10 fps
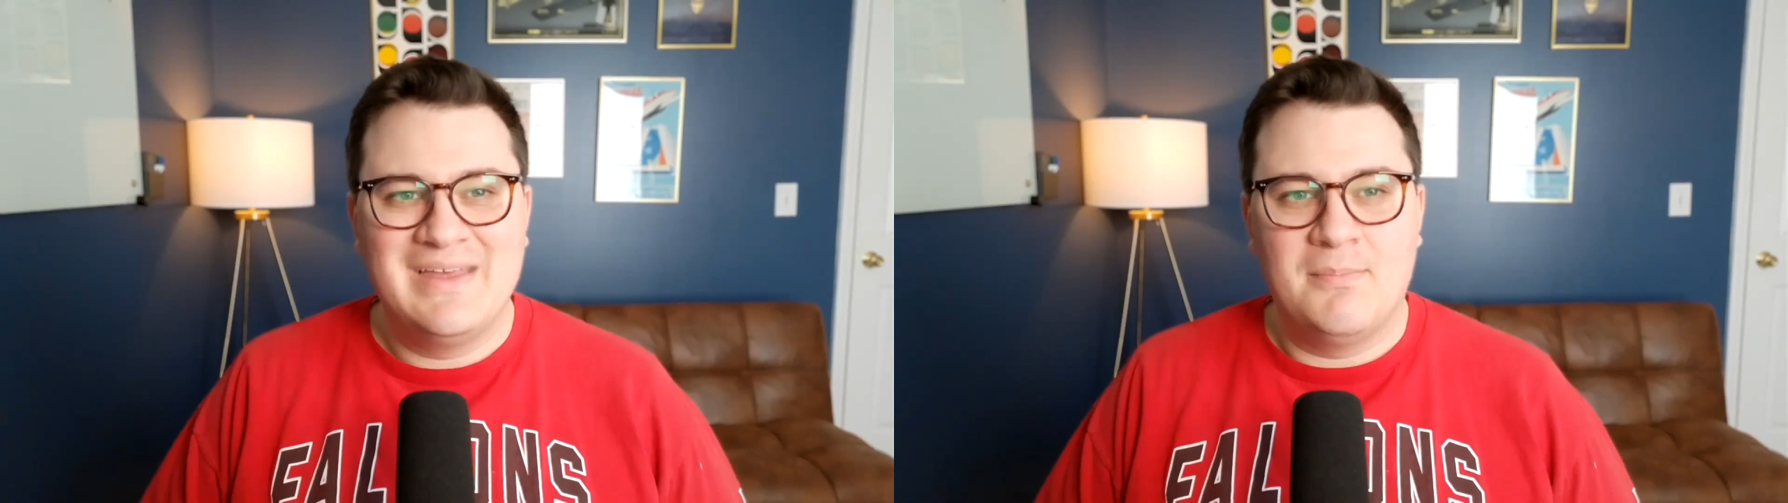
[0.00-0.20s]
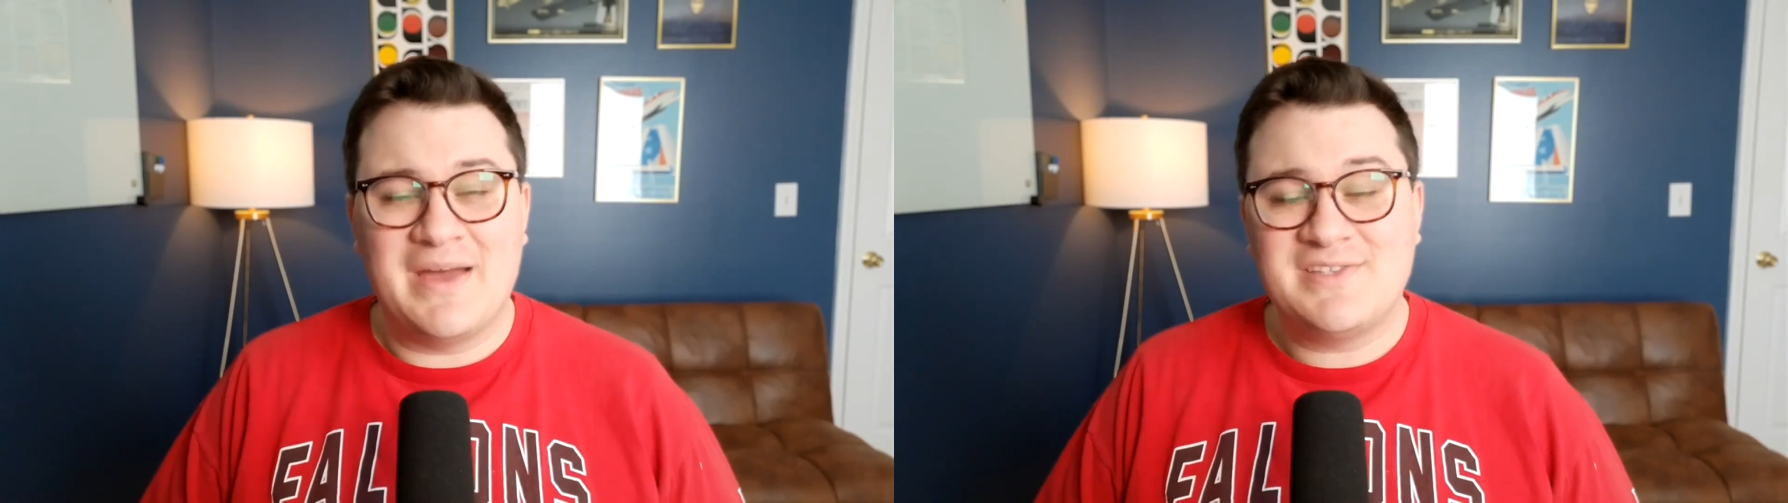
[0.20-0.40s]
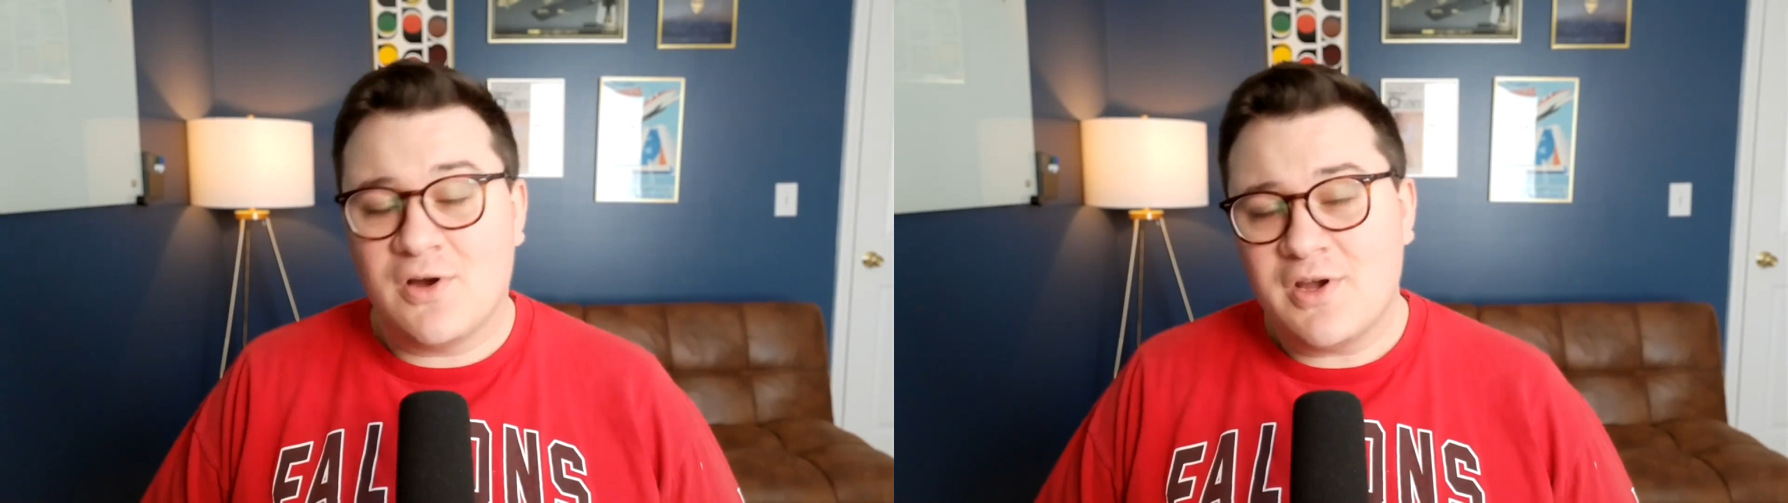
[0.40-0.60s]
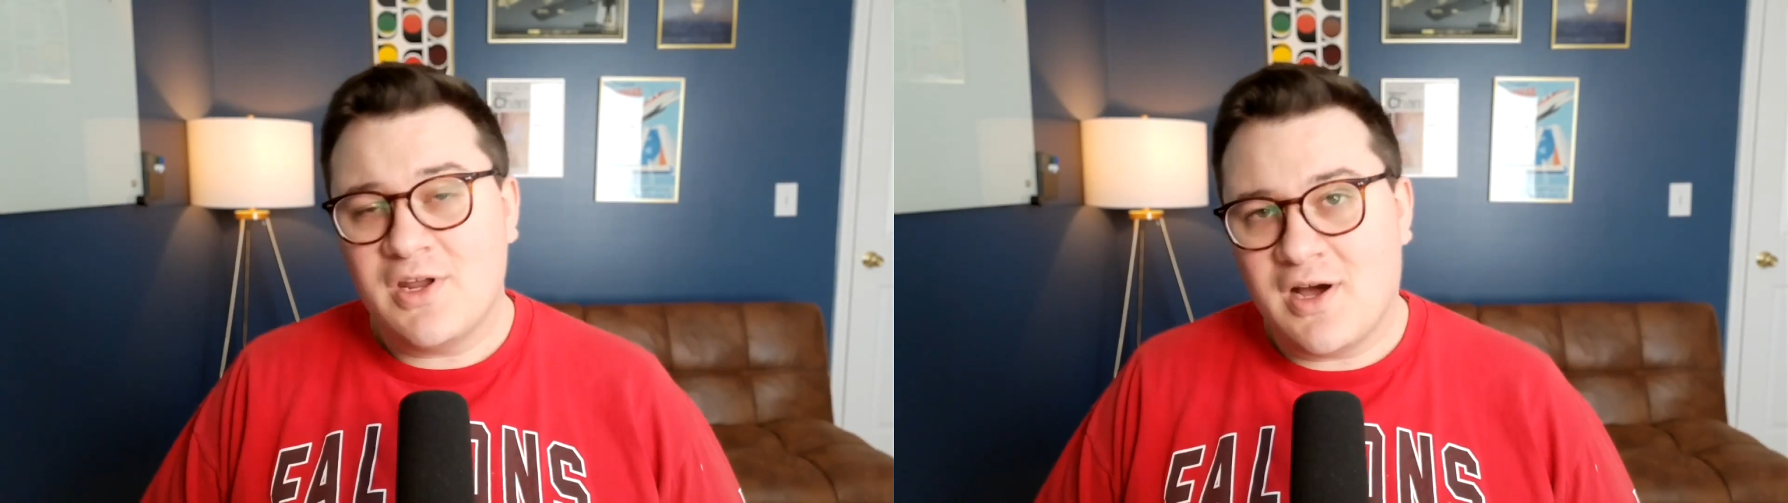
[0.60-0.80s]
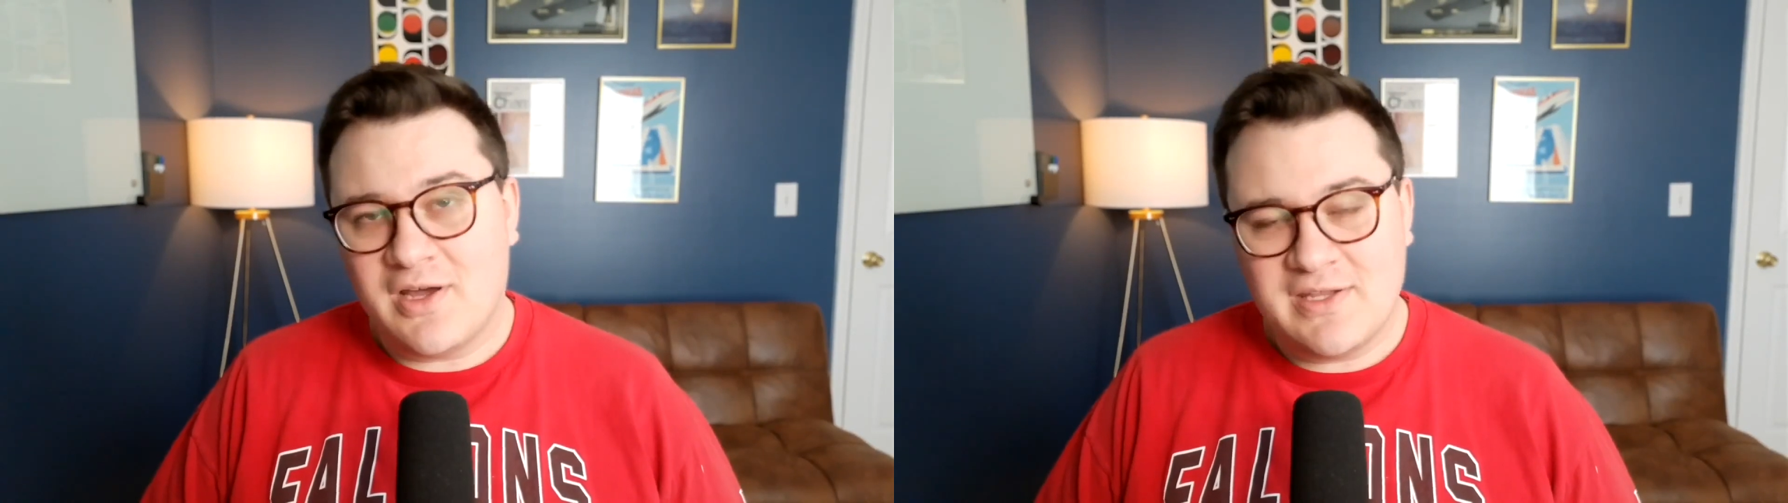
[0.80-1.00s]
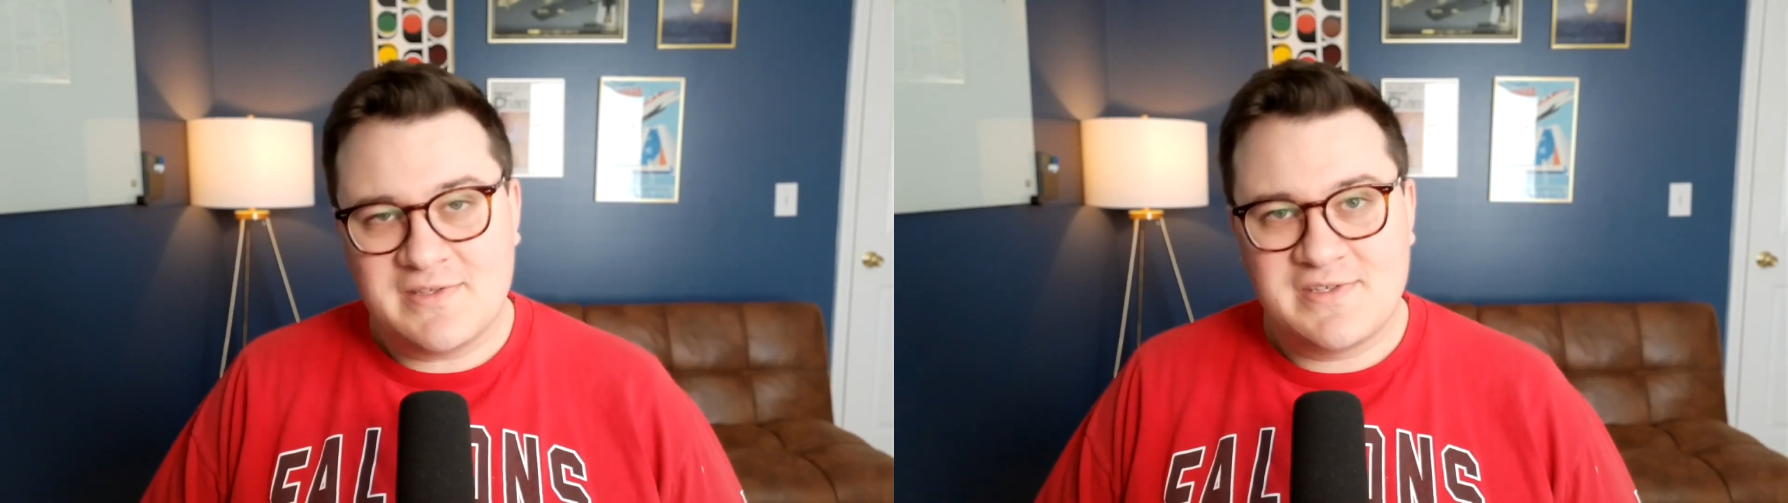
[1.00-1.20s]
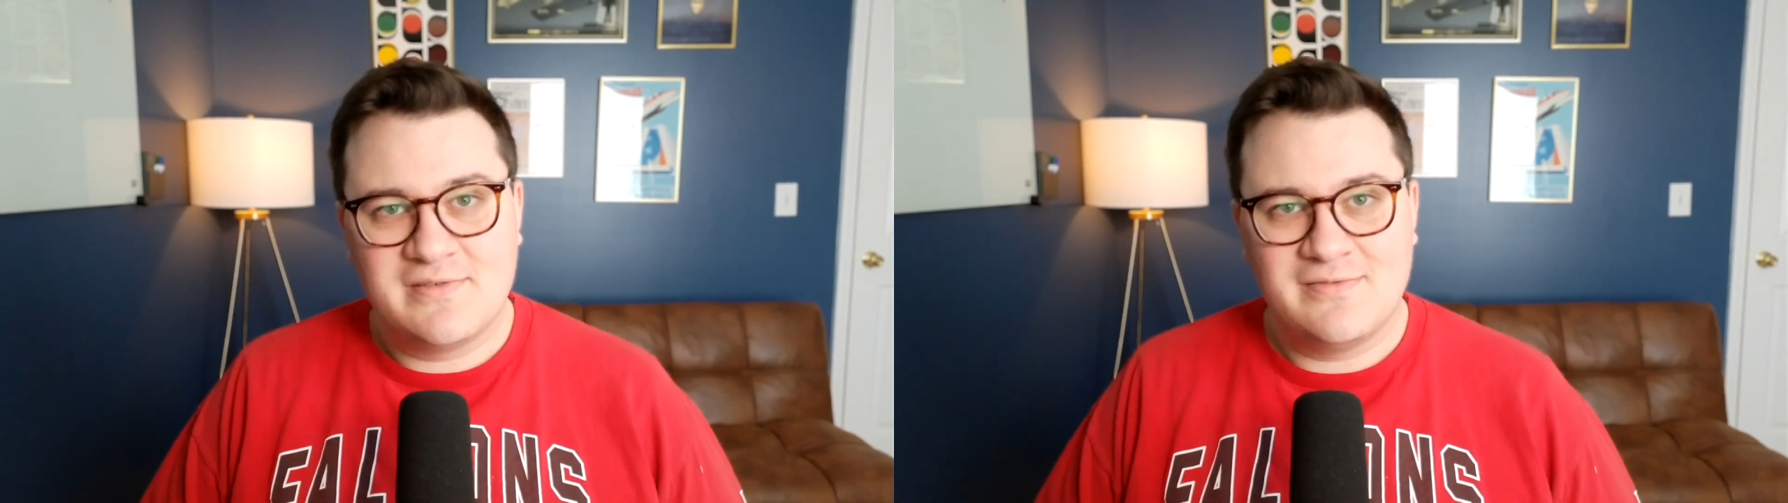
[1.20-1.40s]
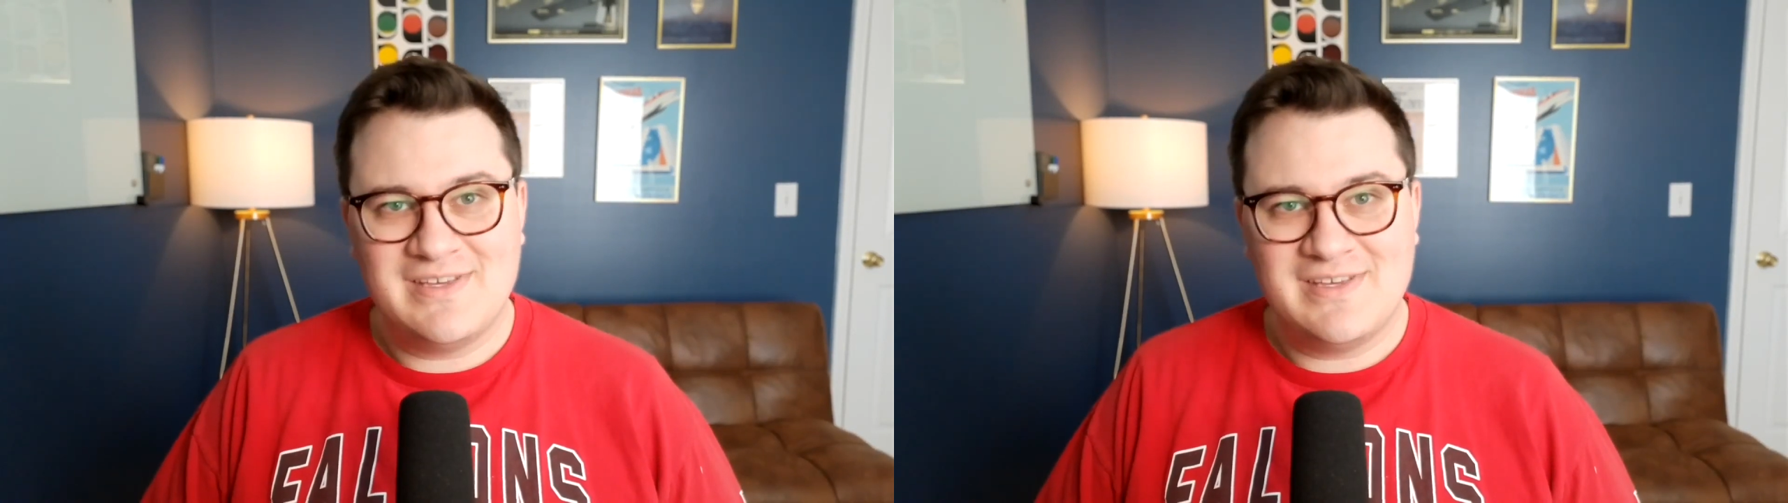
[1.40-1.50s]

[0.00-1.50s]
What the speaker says: My target audience